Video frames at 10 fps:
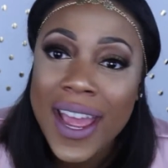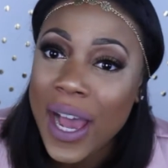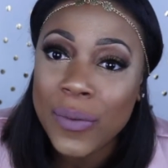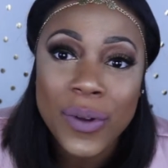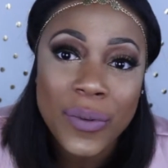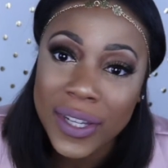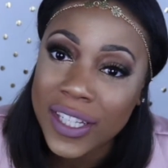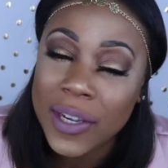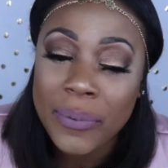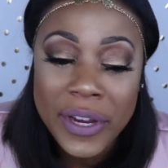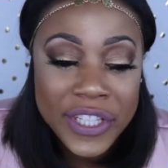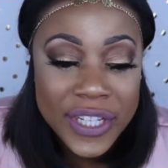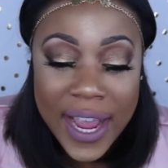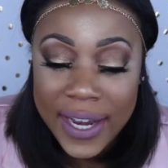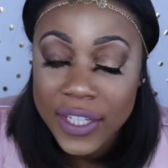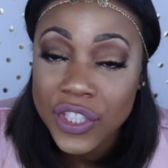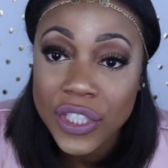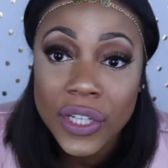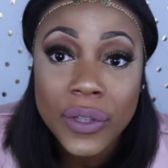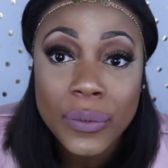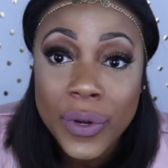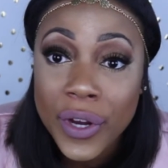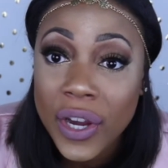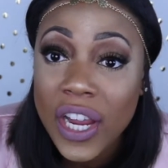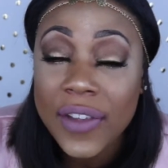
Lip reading: I would really appreciate it. Share the word.